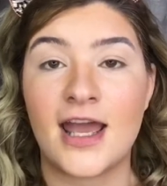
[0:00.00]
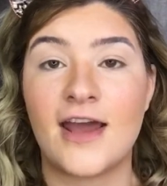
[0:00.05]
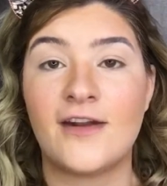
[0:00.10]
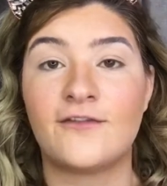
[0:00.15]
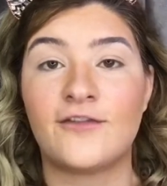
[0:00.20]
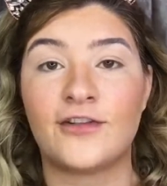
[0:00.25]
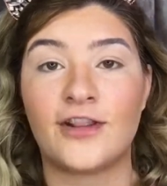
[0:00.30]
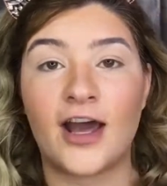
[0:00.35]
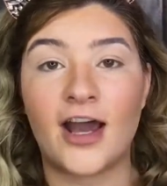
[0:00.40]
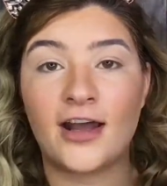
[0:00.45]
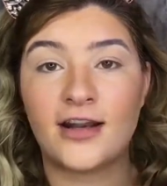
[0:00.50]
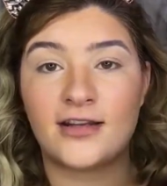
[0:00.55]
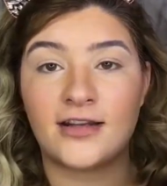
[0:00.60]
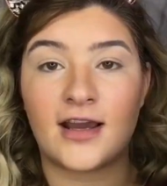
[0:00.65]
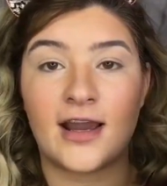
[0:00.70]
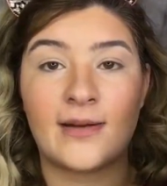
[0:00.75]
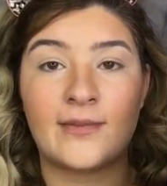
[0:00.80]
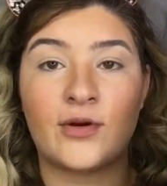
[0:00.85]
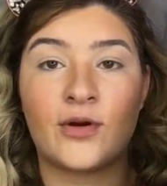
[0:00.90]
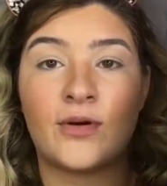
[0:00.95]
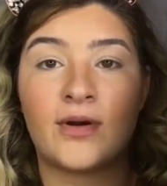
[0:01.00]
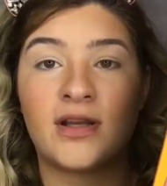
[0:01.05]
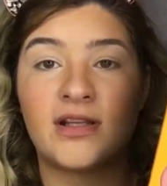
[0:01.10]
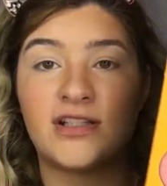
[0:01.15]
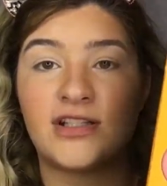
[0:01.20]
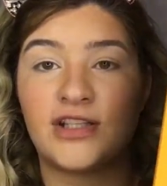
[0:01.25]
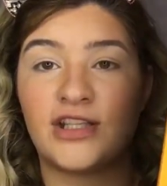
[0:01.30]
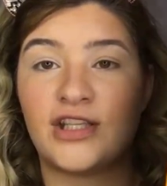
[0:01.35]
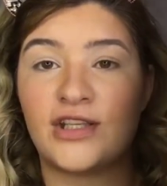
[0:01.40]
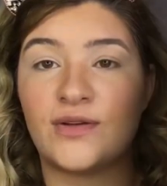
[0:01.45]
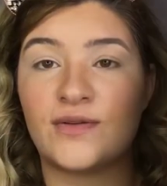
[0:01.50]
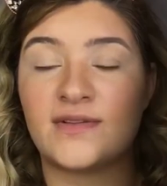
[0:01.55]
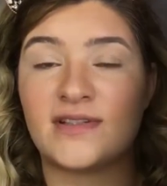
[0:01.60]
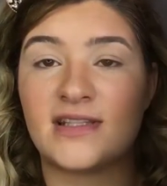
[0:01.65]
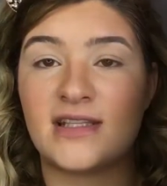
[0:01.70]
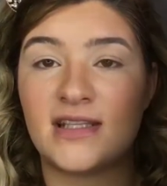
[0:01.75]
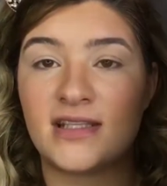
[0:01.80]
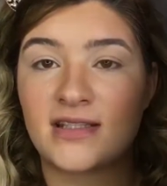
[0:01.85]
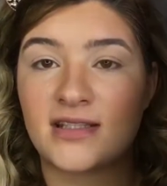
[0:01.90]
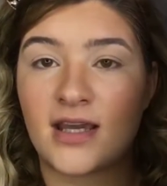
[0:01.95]
And for that, I'm going to use
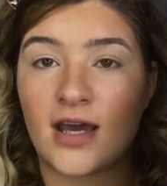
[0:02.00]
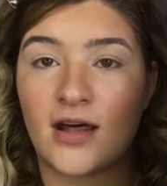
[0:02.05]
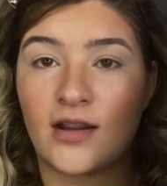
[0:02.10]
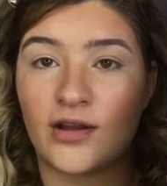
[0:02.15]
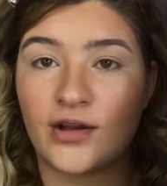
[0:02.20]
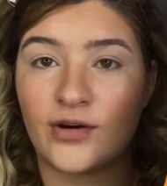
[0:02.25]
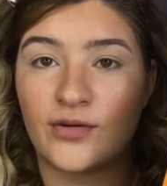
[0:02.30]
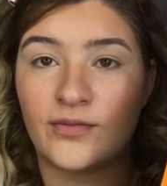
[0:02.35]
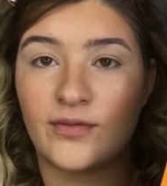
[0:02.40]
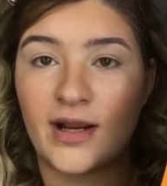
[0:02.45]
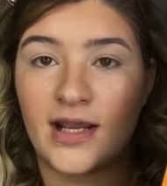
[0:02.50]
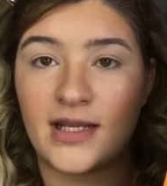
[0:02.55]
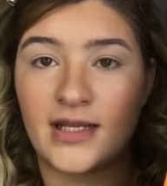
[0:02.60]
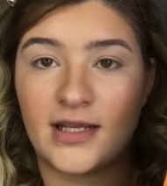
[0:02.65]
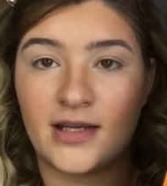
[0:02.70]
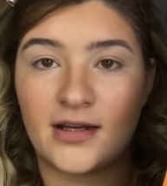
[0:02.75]
this color right